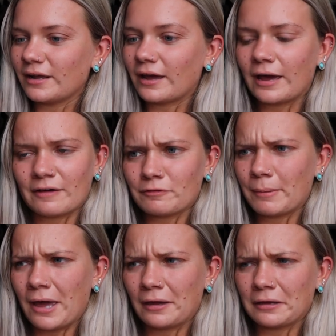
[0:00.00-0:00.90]
a half a
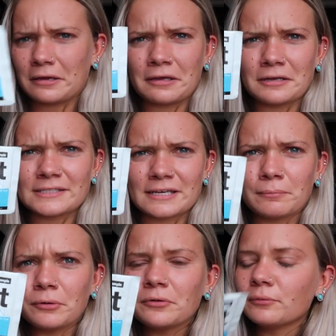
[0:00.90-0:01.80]
pack and a
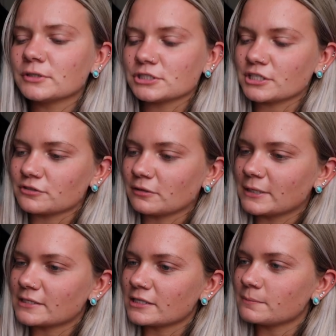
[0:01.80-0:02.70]
sample, which doesn't really
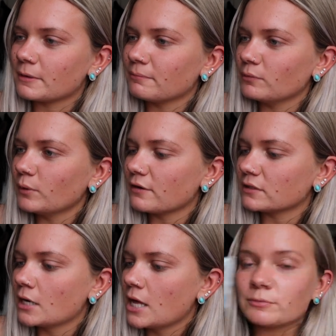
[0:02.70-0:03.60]
make sense, but
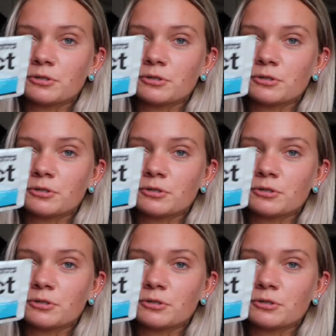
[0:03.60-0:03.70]
whatever. I'm